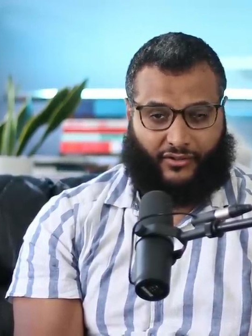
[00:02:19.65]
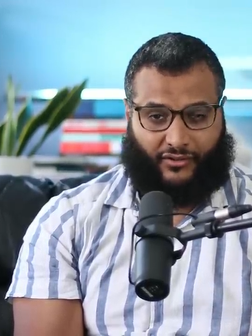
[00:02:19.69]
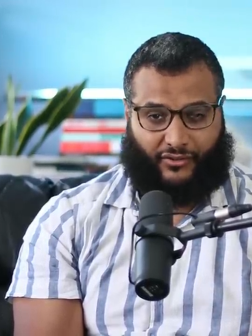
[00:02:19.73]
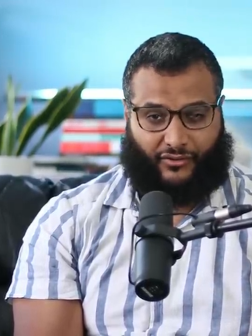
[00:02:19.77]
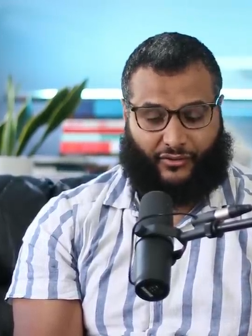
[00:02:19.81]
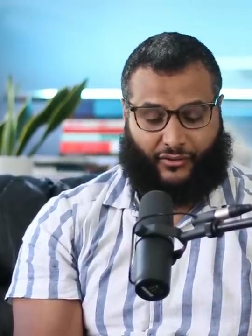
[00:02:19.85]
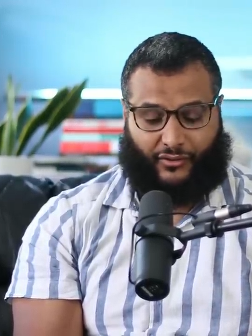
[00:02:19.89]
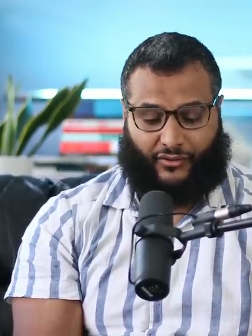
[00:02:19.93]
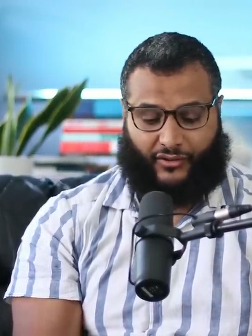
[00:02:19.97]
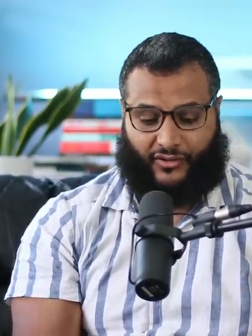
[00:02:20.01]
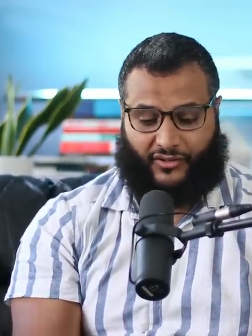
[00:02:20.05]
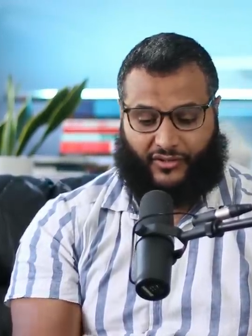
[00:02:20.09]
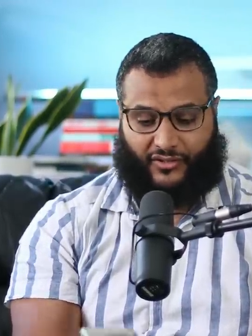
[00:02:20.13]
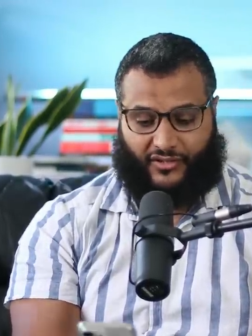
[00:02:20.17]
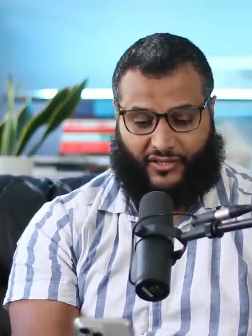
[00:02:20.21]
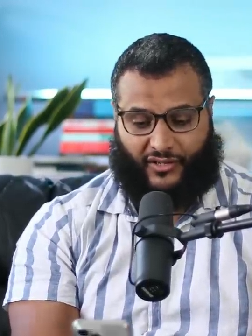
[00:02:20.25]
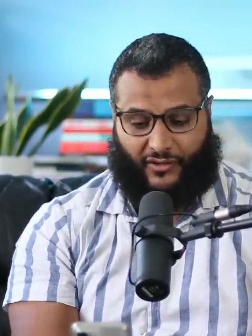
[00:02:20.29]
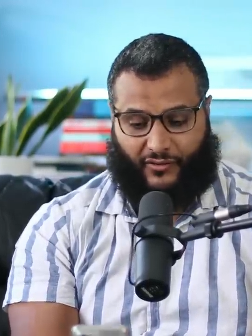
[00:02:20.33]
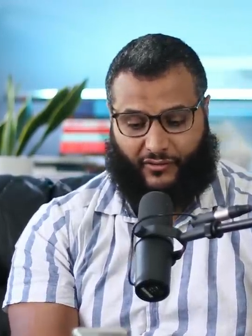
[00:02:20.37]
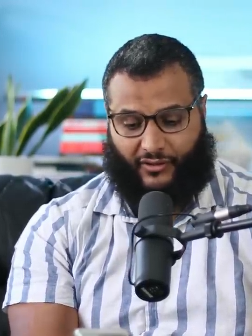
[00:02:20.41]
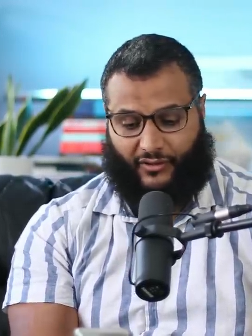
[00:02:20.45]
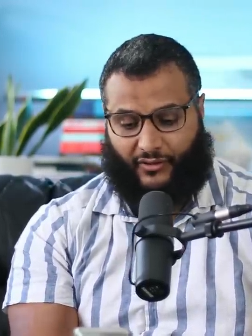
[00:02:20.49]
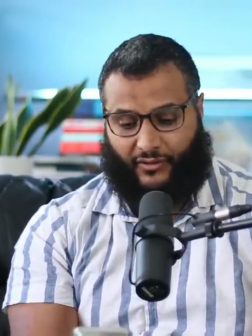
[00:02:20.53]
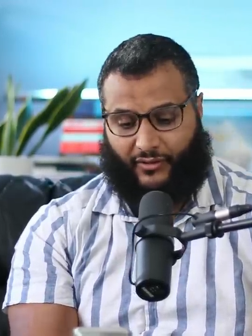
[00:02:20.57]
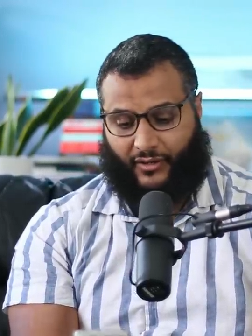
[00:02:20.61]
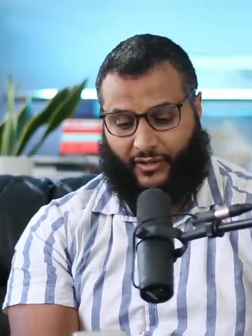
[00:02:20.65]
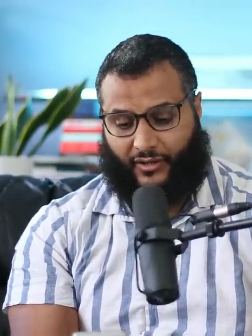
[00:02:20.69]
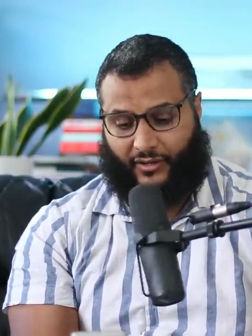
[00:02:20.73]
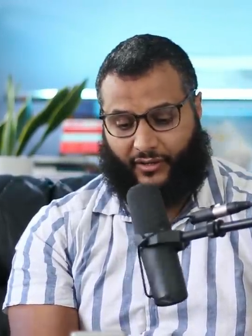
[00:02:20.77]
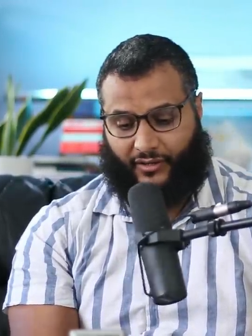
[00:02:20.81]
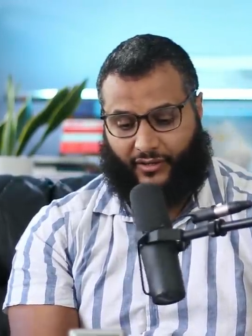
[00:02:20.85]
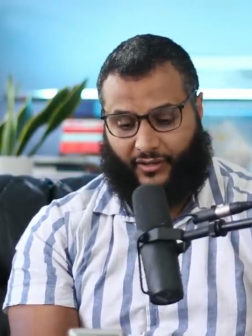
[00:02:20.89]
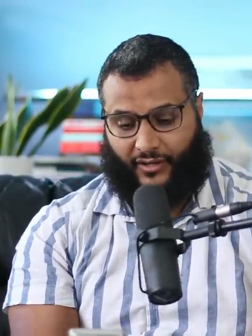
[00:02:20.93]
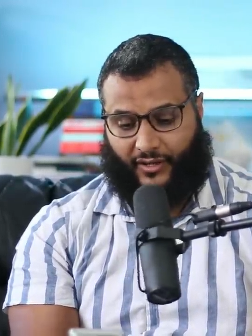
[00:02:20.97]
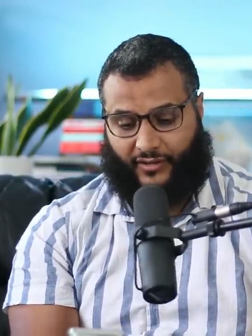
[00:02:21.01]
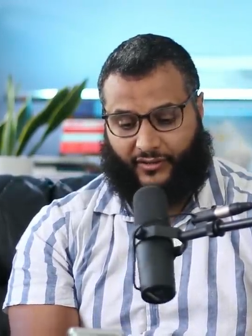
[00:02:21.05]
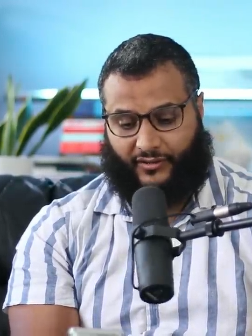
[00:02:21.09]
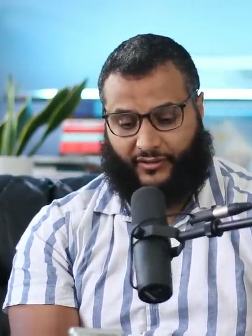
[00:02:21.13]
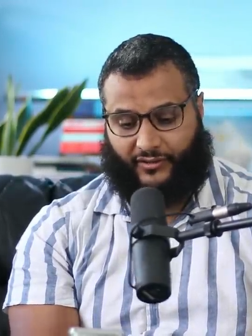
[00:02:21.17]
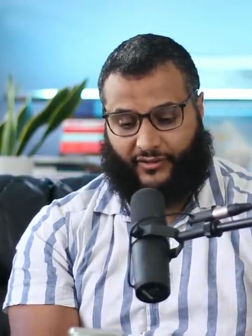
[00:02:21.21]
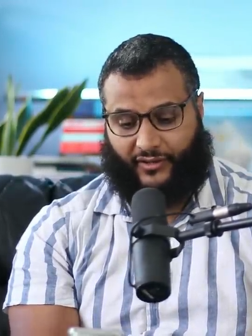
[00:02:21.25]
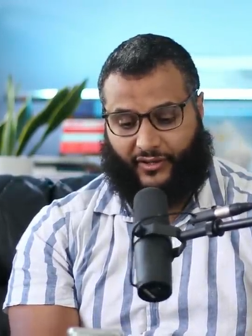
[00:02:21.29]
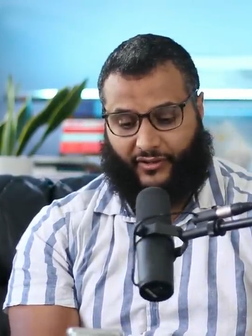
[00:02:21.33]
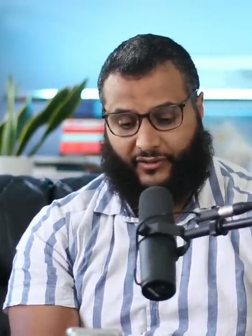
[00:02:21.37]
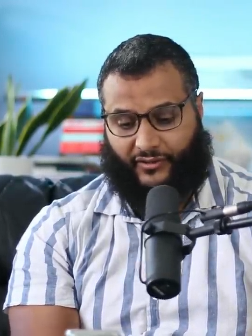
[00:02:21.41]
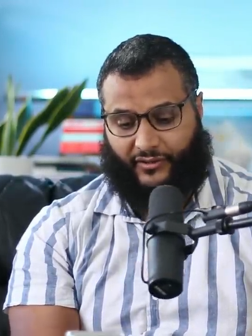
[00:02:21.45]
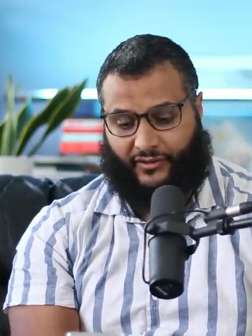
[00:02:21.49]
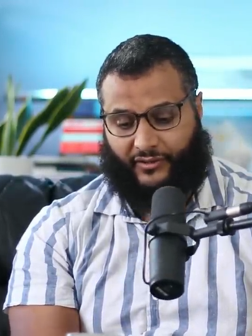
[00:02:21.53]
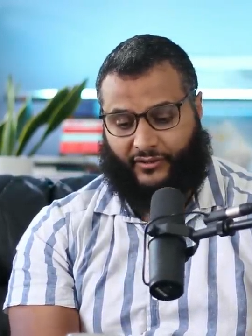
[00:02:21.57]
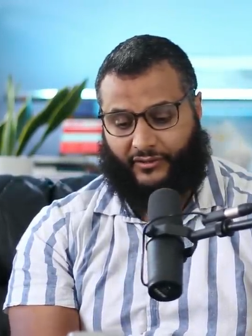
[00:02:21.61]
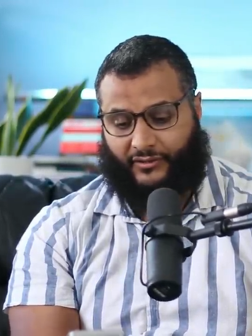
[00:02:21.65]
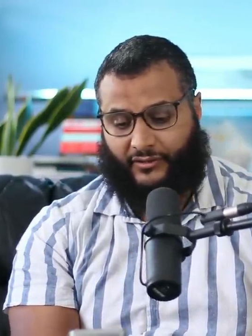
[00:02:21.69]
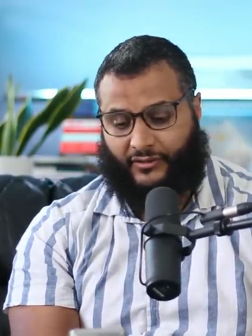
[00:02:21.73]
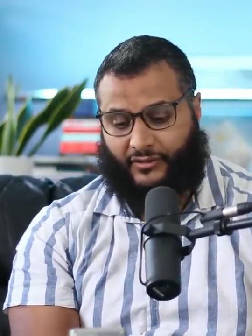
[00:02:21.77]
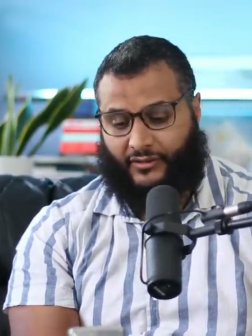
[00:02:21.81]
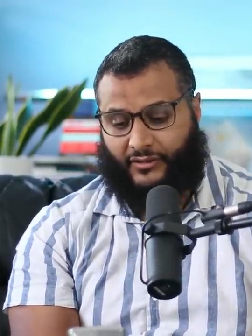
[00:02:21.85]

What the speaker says: It's not necessarily as He says it.